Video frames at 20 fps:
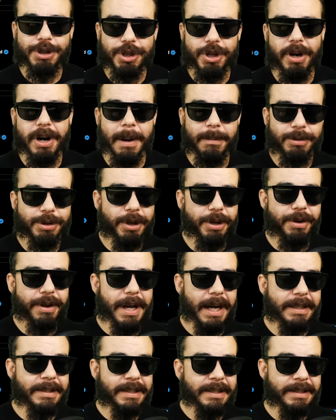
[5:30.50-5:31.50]
sure, I'm sure you
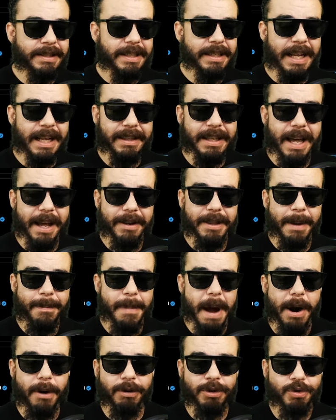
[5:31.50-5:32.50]
guys can see that
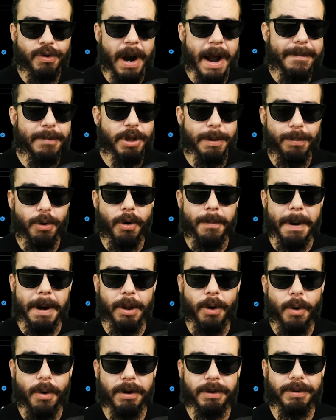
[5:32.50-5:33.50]
Myro's grabbing the bull by
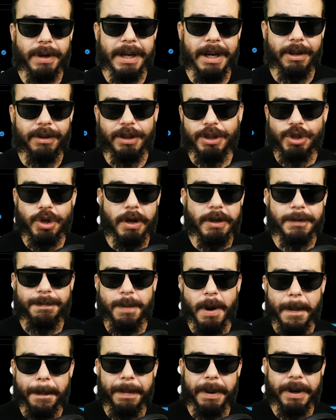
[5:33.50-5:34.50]
the horns right now. The chart's
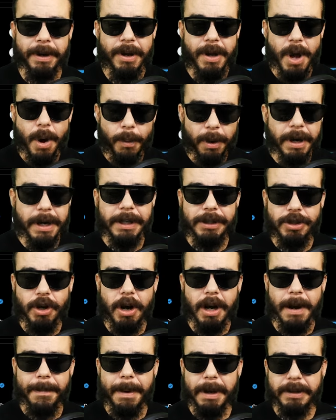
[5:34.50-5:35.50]
pumping. We're going to
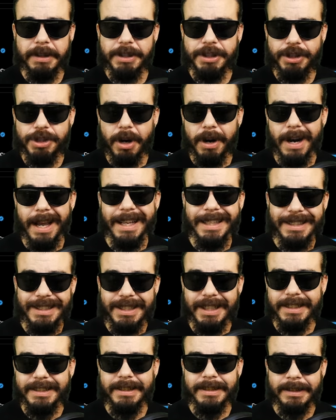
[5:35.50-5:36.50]
talk about this chart in
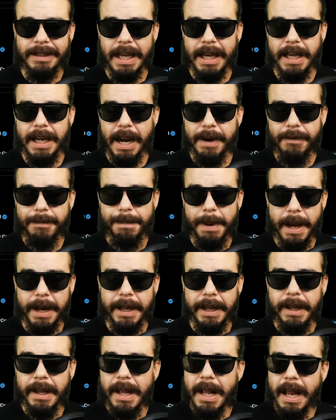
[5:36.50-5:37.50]
just a second,
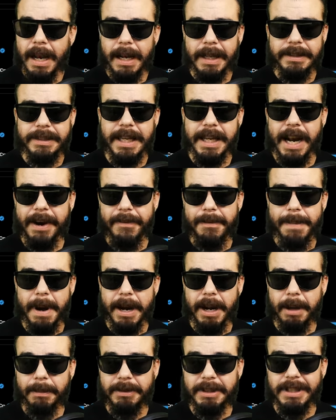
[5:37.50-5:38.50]
everybody. Let's get everybody
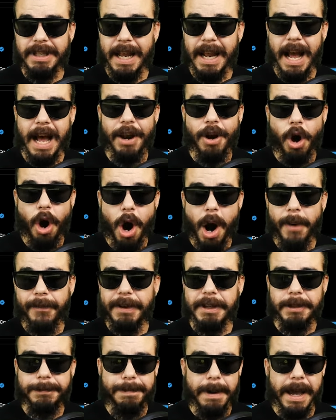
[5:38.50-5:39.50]
up to date on
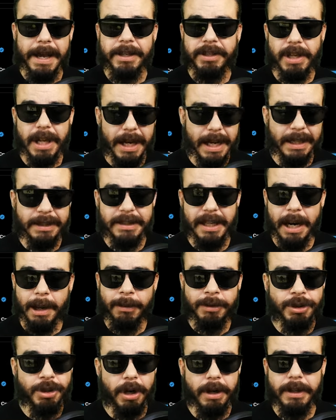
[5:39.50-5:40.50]
Harvey's page. Like I said, I
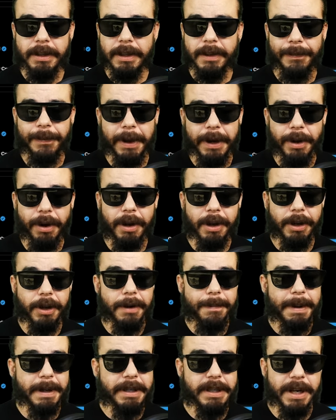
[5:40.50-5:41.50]
was starting this video a little
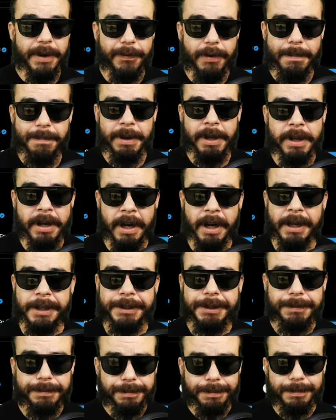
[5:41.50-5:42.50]
bit different because